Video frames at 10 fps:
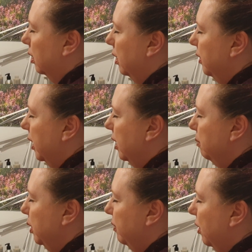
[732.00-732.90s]
And then
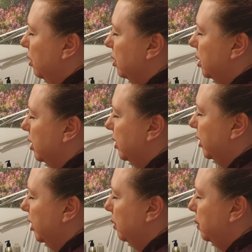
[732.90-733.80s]
move on to the
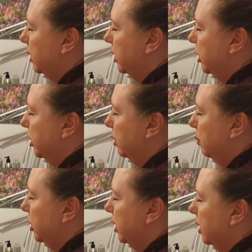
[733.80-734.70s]
third position,
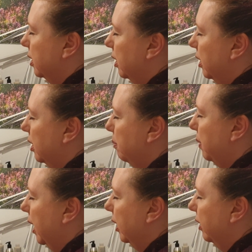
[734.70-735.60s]
which is at the
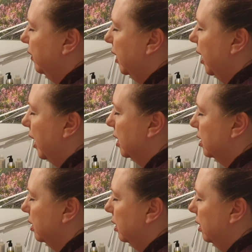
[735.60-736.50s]
back of the head.
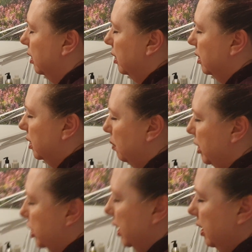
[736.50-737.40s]
So we
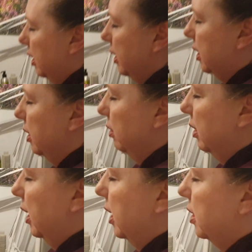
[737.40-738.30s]
gently tilt
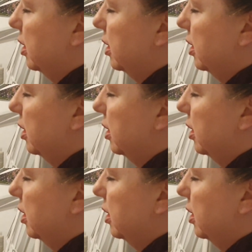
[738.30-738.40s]
the head